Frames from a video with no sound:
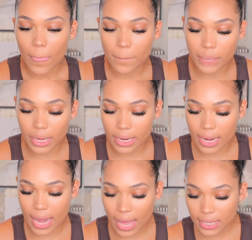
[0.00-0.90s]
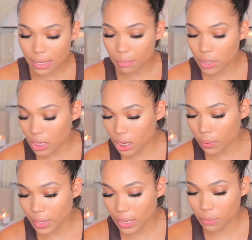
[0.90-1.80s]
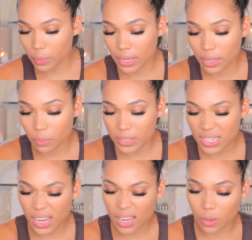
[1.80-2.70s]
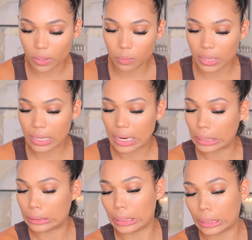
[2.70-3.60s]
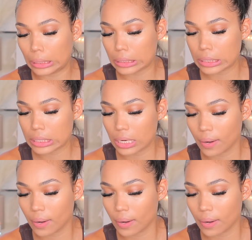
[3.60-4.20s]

But next, I'm gonna go in with, what did I go in with next?